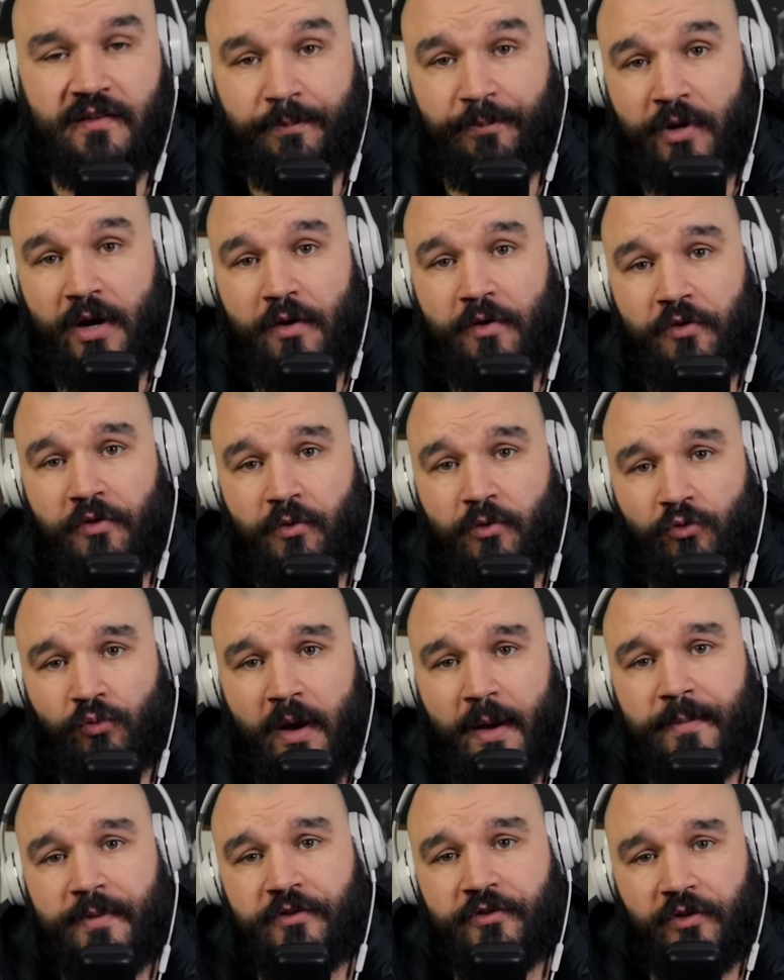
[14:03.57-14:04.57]
are proud of those
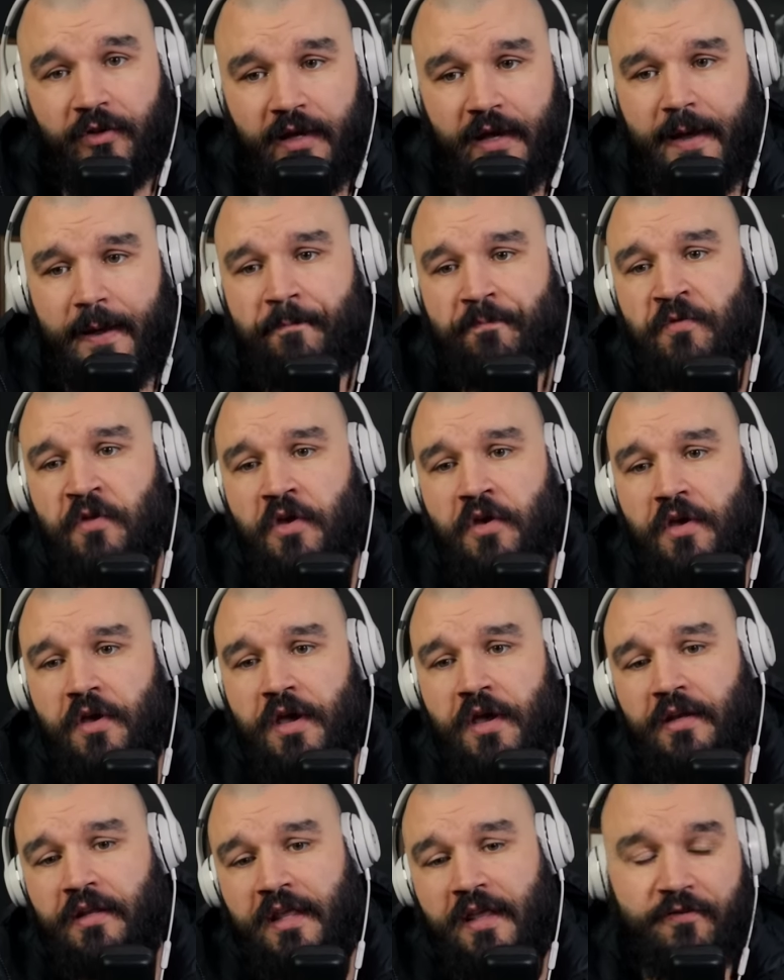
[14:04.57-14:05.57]
weapons, okay?
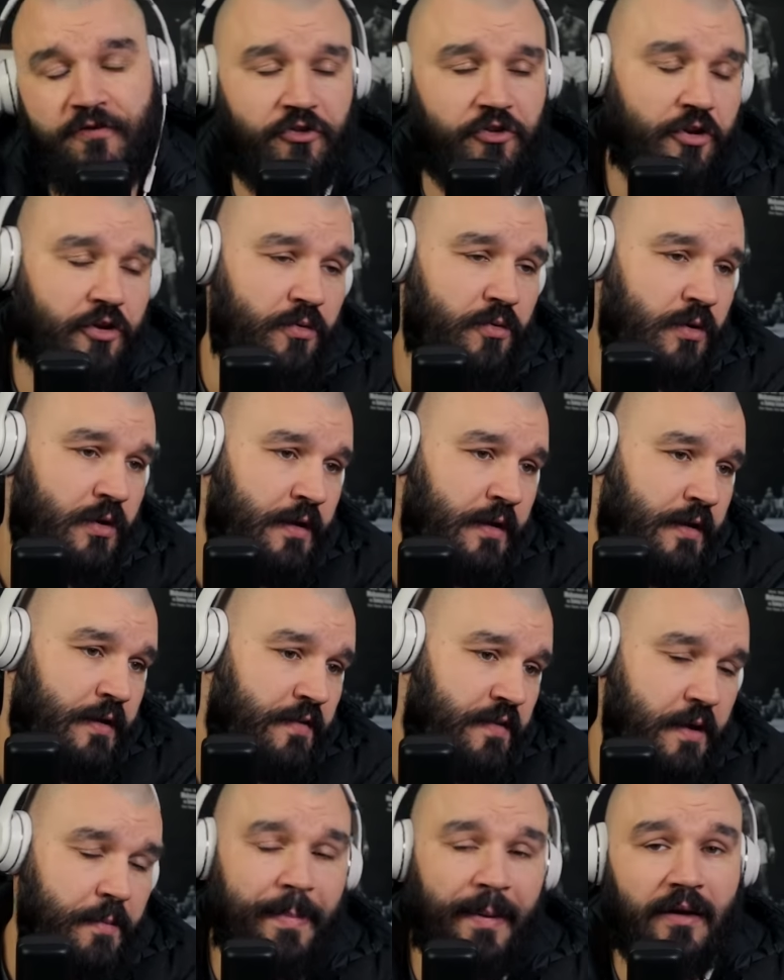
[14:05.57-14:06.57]
It gives you
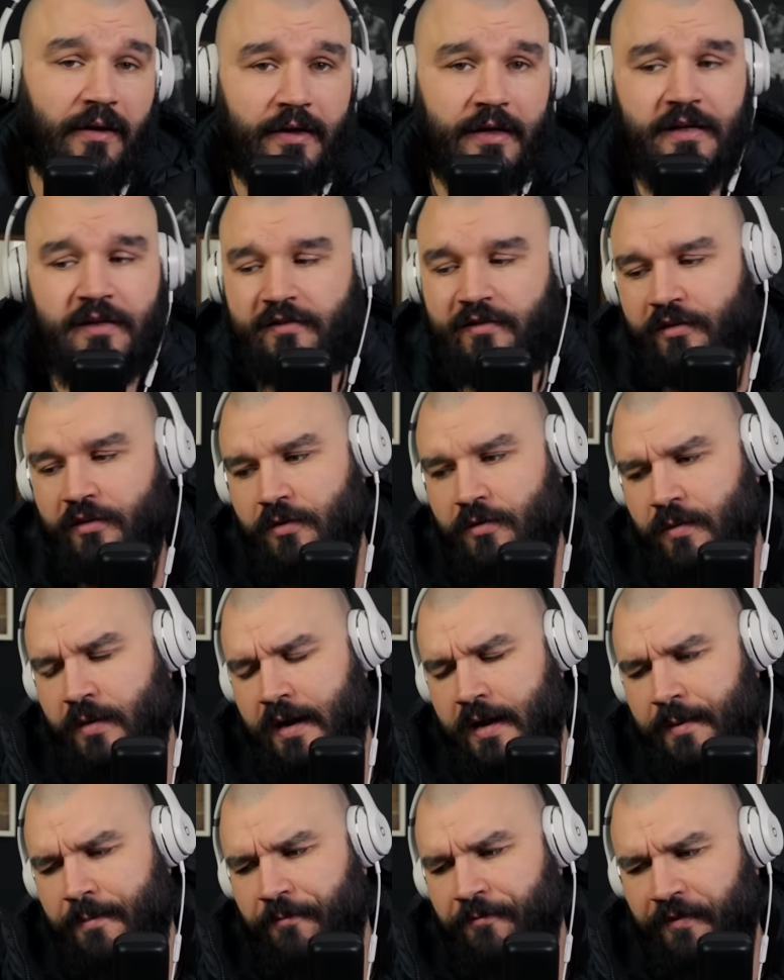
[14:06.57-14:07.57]
the ability
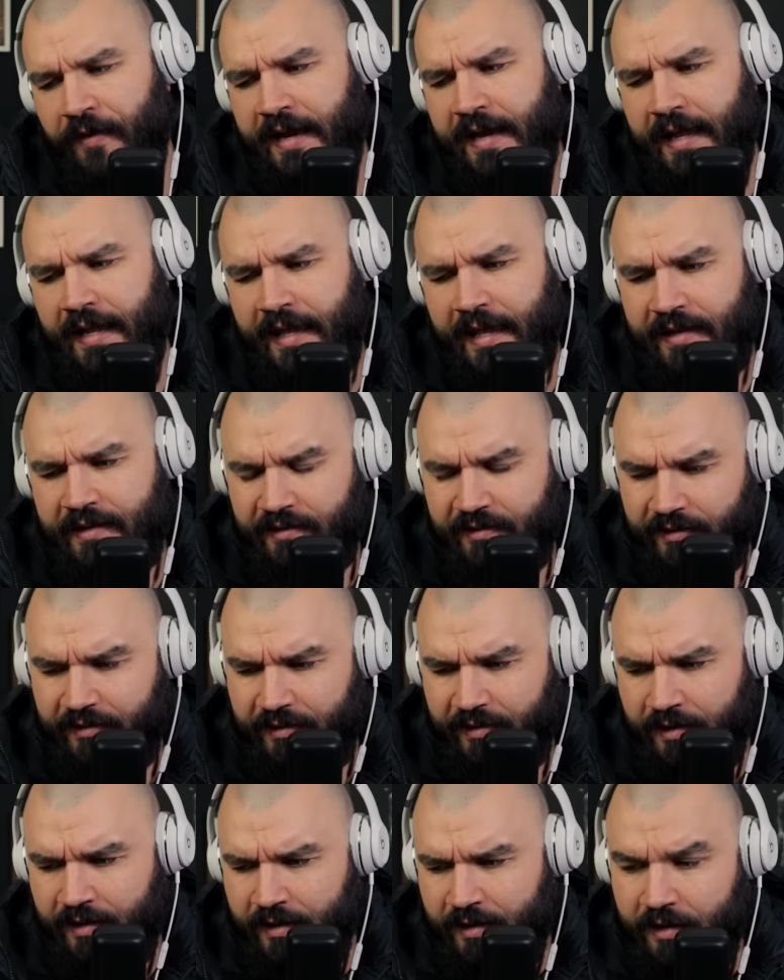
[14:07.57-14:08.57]
to fight
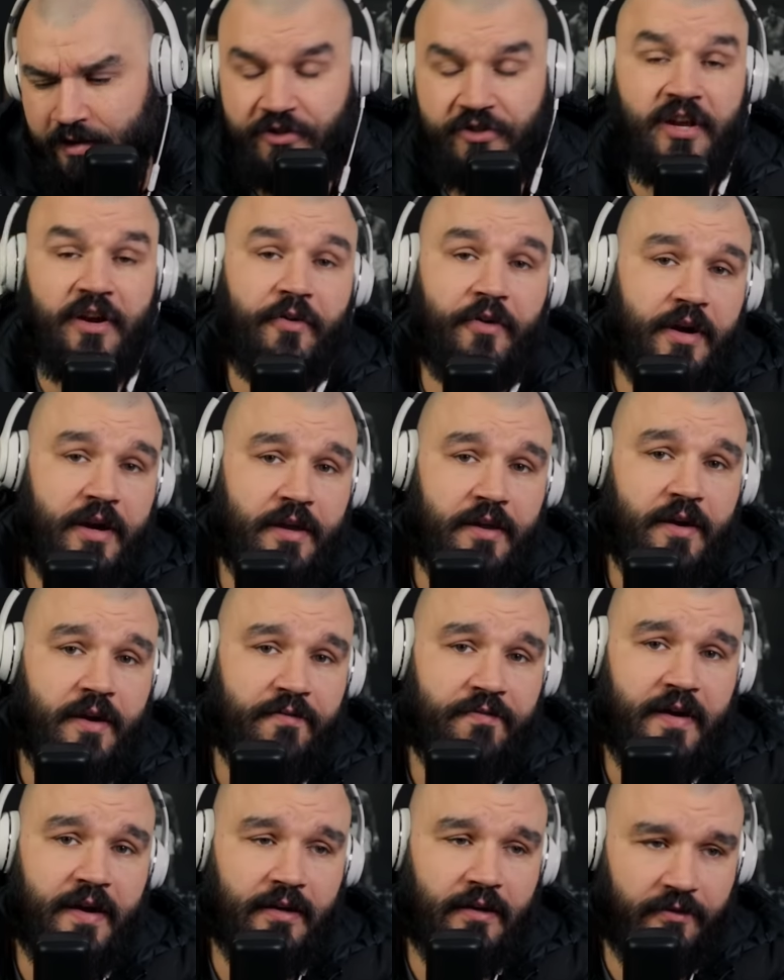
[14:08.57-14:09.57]
against tyranny,
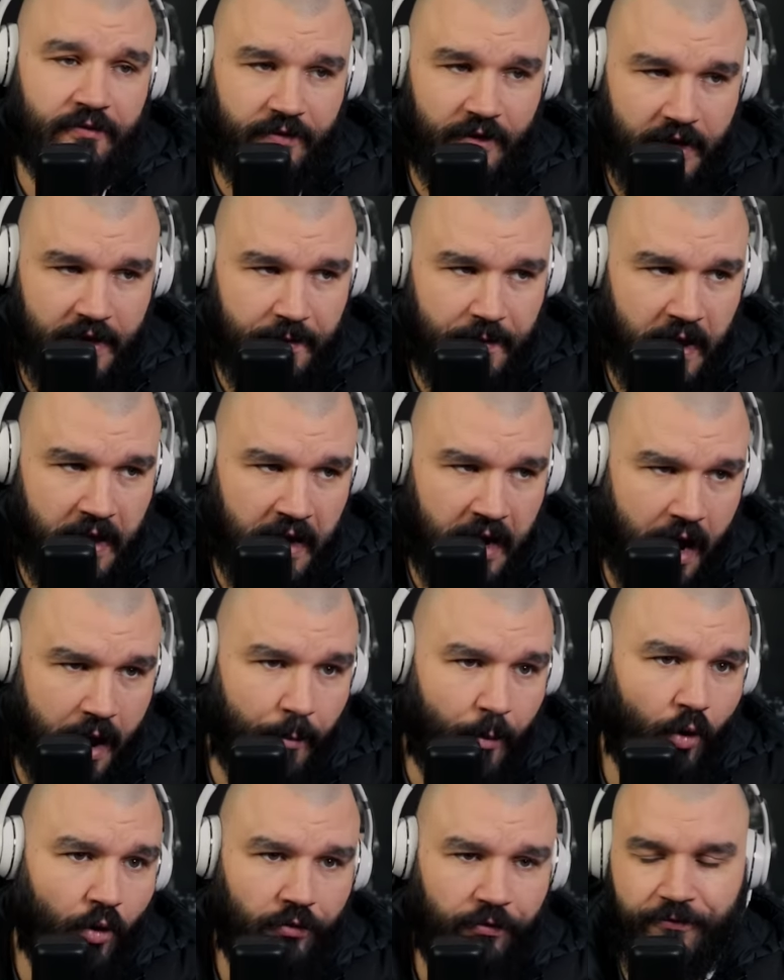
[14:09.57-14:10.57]
effectively, and
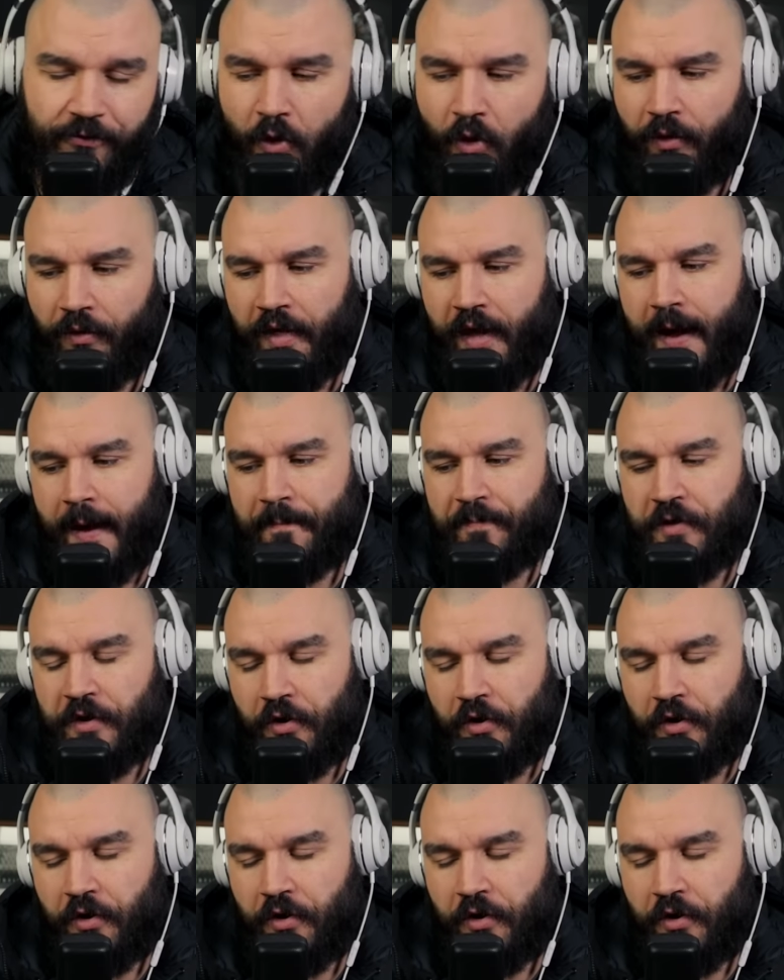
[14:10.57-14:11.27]
I'm all for that.